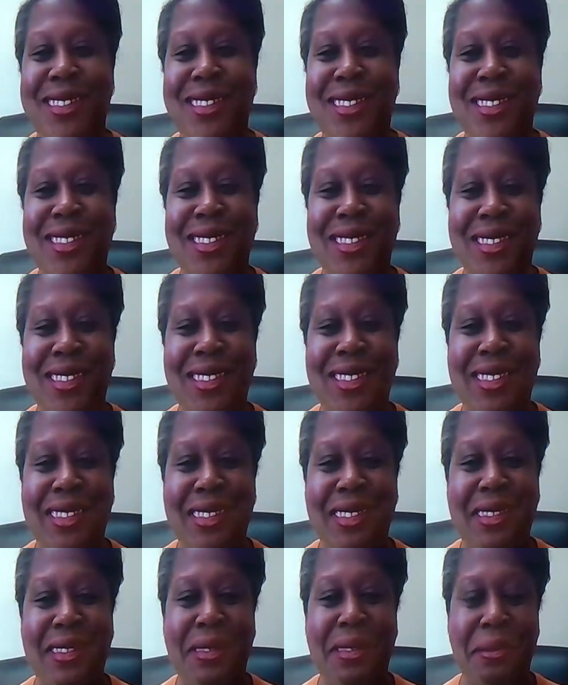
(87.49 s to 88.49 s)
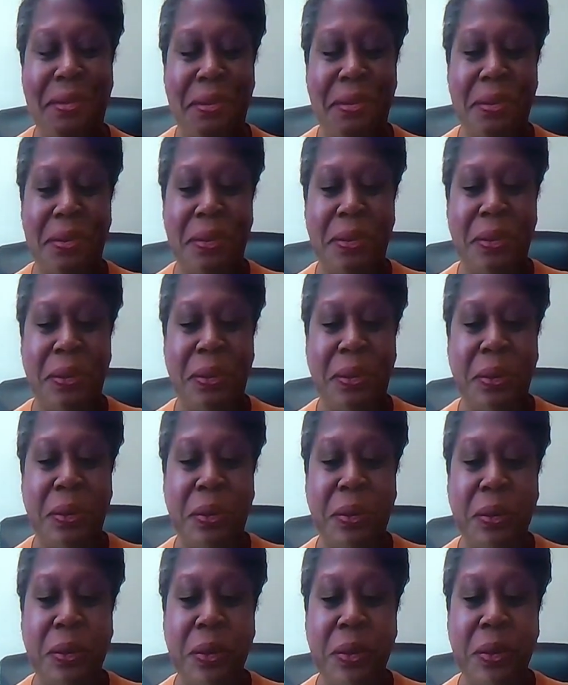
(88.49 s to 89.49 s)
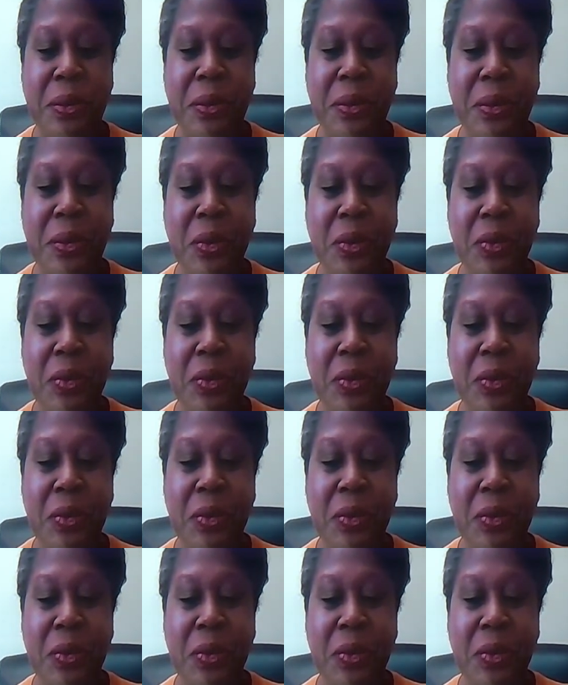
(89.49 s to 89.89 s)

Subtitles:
This person isn't speaking.